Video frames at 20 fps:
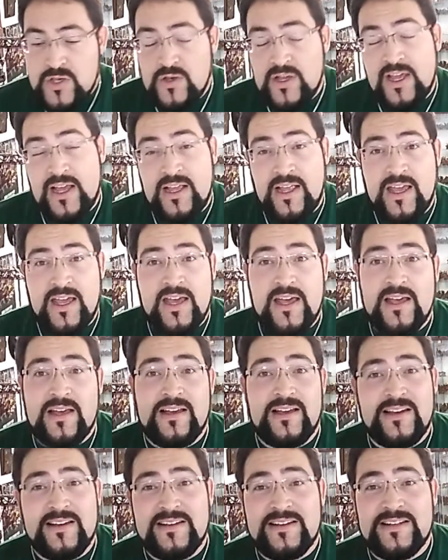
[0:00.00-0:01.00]
You can get
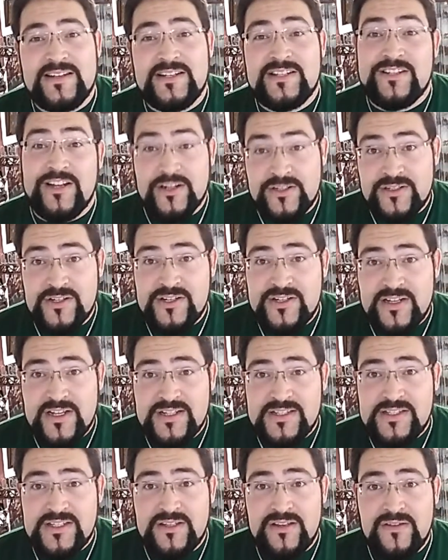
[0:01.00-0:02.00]
uh, starter
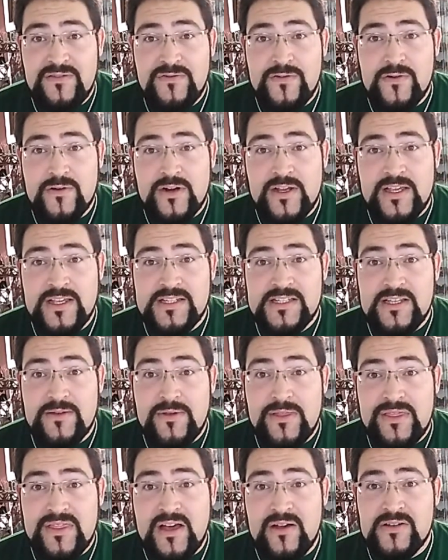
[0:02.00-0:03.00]
sets for his
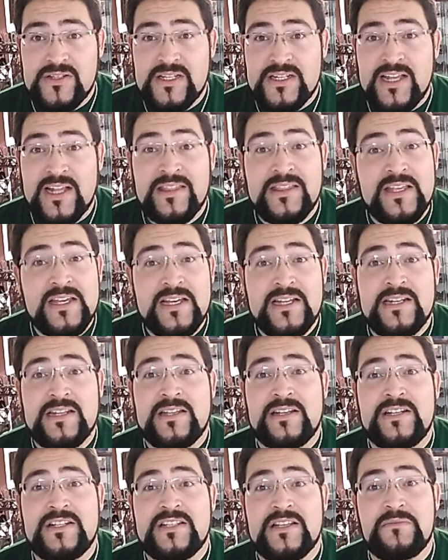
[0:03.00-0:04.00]
7000 and
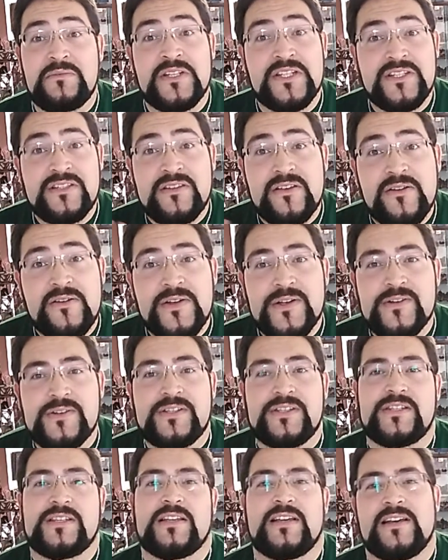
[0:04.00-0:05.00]
then there is a
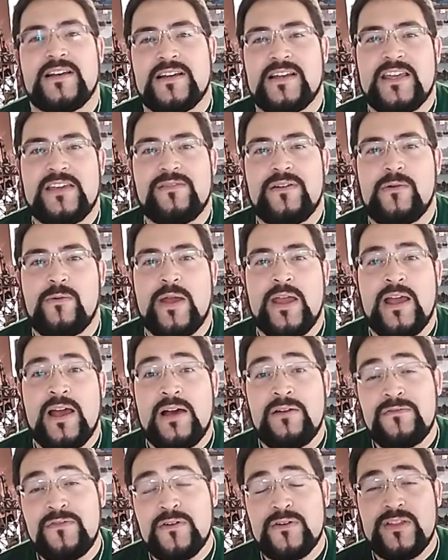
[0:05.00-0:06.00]
mysterious uh, giveaway.
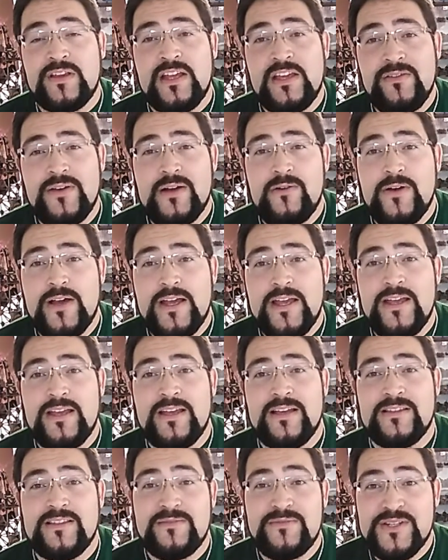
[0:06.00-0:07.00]
And for the
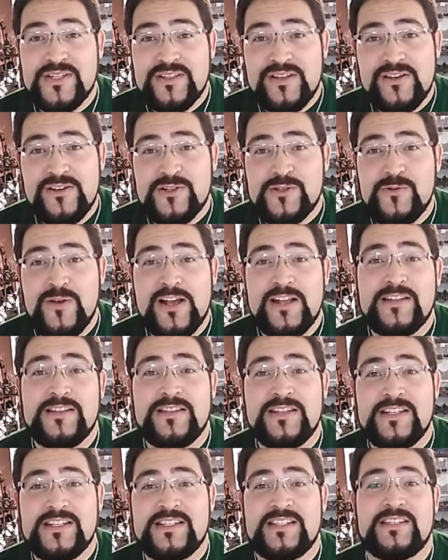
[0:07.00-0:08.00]
giveaway, the mysterious
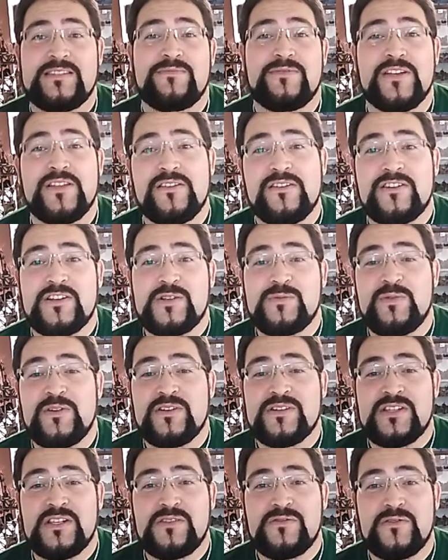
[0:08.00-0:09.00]
one, this video
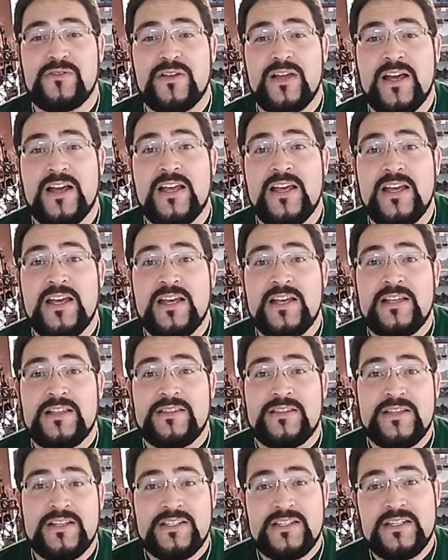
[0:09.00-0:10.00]
response is for that.
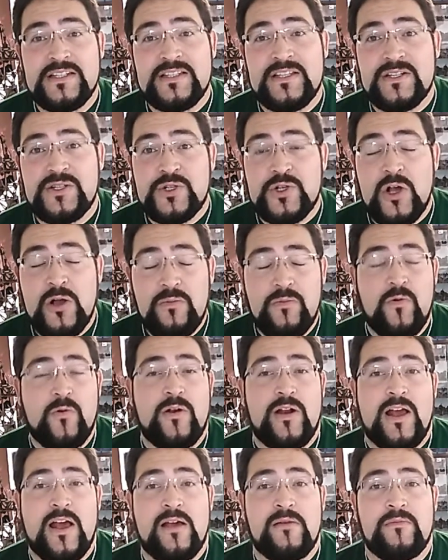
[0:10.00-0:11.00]
This is the shop
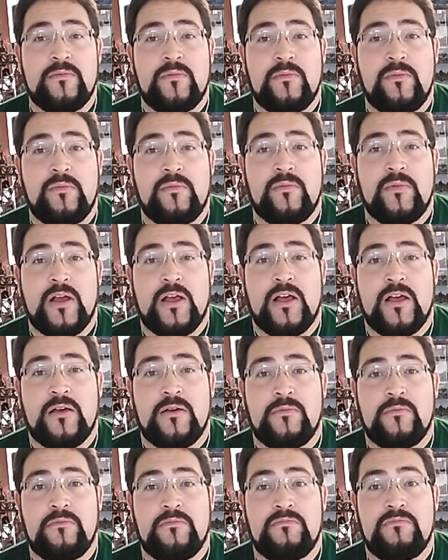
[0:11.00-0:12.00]
where I'm
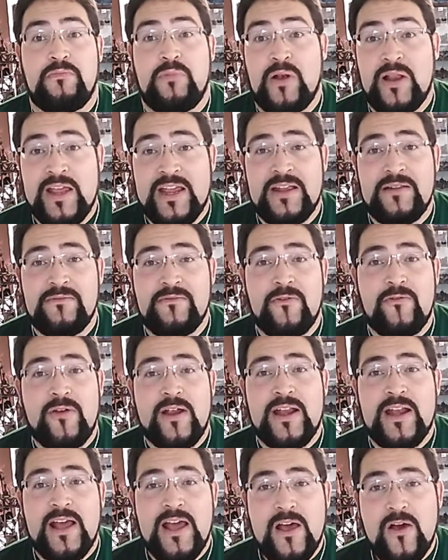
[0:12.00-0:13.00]
uh, playing
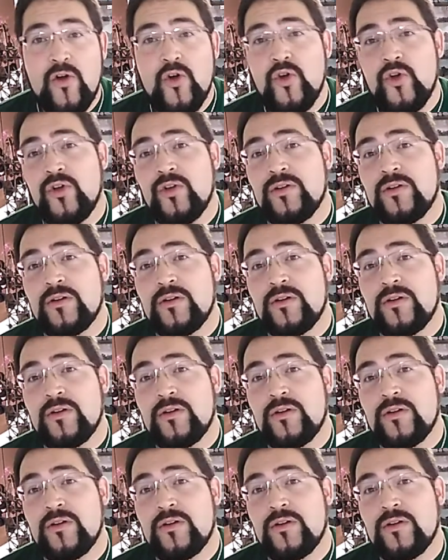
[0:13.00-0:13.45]
right now.